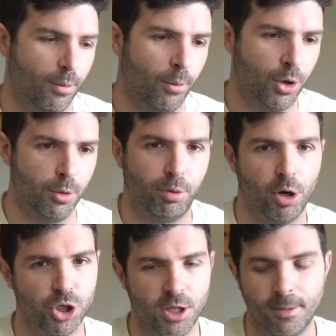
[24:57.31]
When you
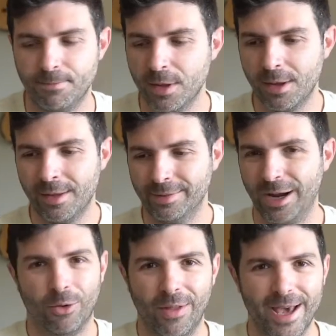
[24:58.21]
push them, they
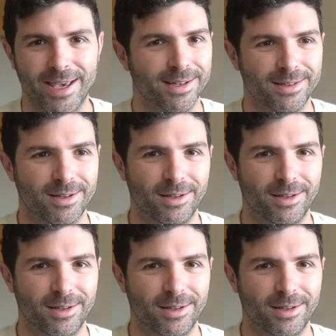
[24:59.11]
don't like it.